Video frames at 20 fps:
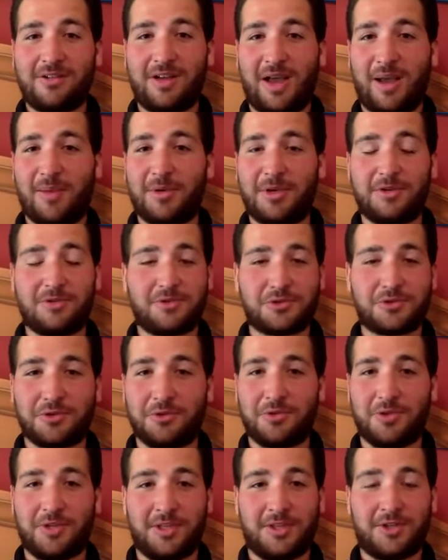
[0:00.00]
I mean,
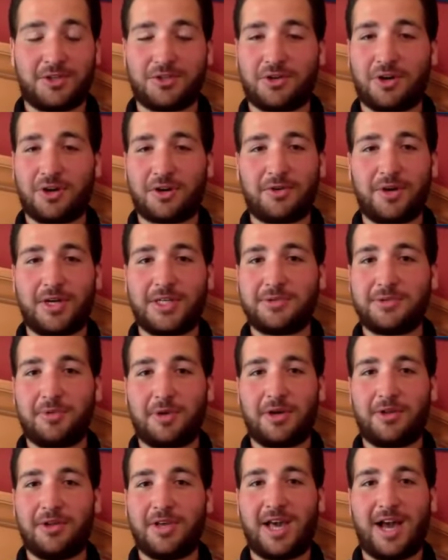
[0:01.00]
truly, the truck race, we
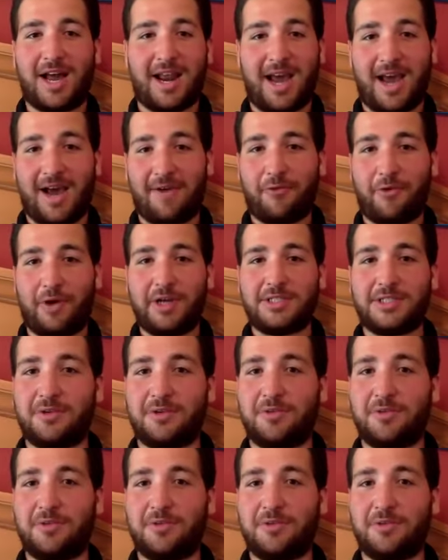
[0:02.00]
only got halfway,